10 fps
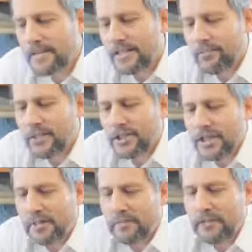image
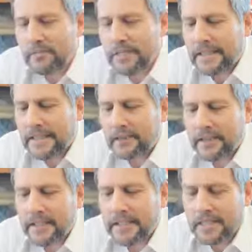came to my mind when
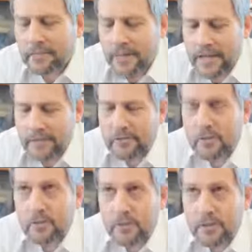I'd gotten back from
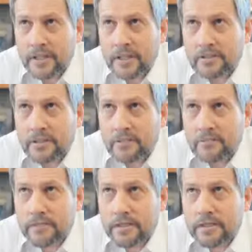the war. I was
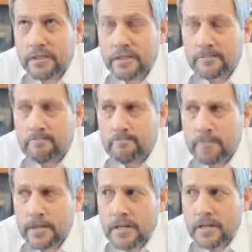in
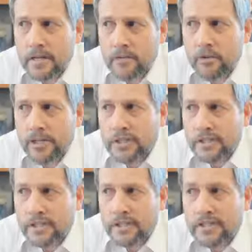
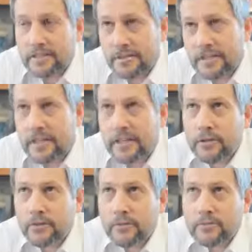Washington, D.C. I was assigned
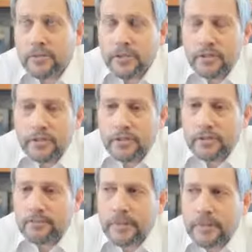headquarters Marine Corps,
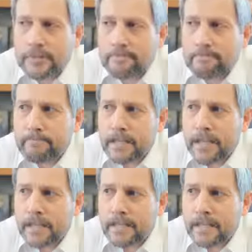
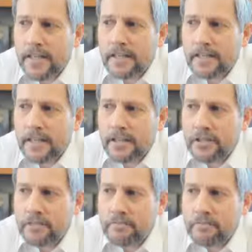and I had to carry
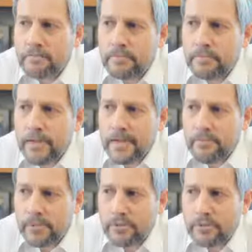some
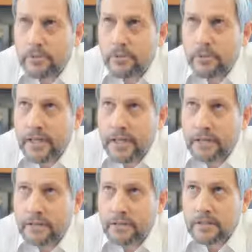papers to the White
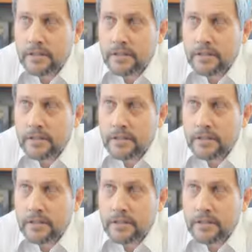House.